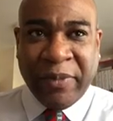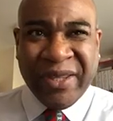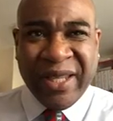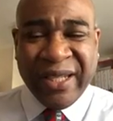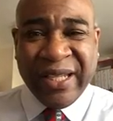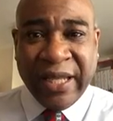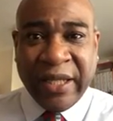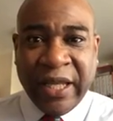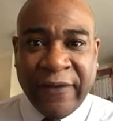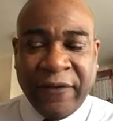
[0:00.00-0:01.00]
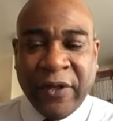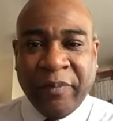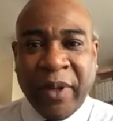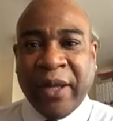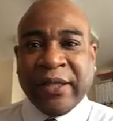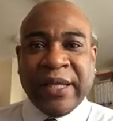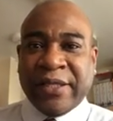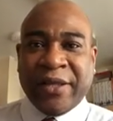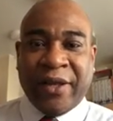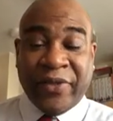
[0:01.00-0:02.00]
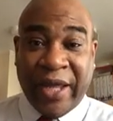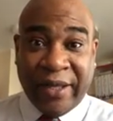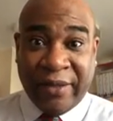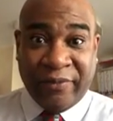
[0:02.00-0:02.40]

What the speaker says: But then again, if you buy a guitar that